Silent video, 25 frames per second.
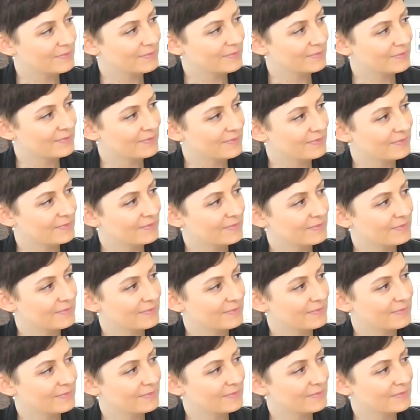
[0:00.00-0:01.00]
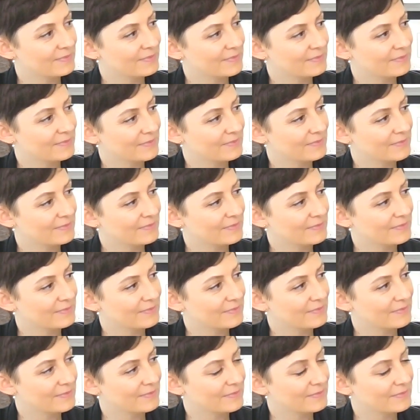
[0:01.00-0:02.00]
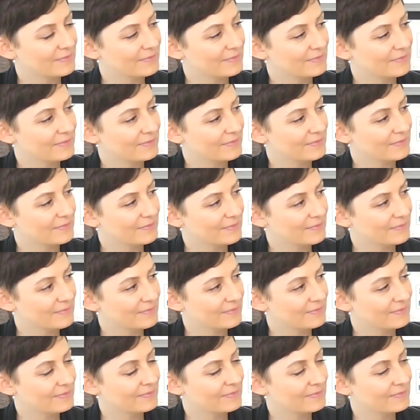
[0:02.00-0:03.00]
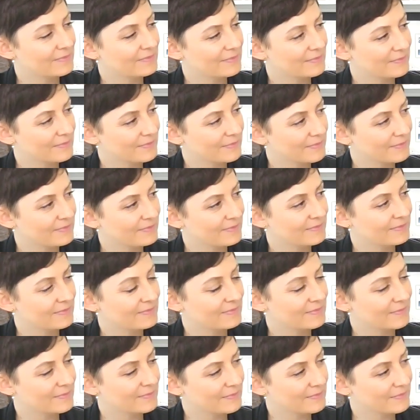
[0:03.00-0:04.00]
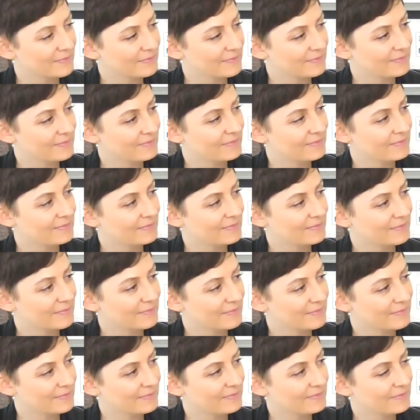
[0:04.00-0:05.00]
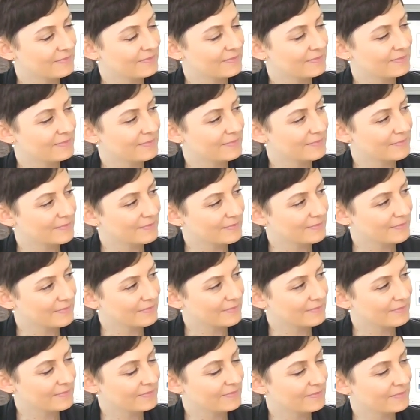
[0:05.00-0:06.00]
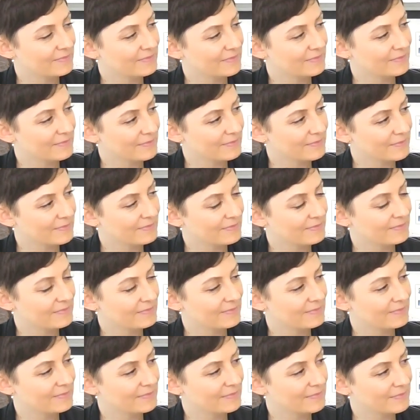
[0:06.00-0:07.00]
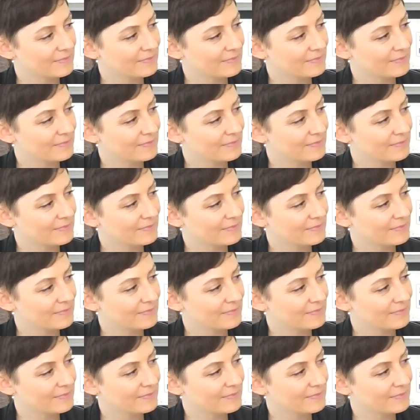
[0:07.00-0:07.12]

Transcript: [no speech]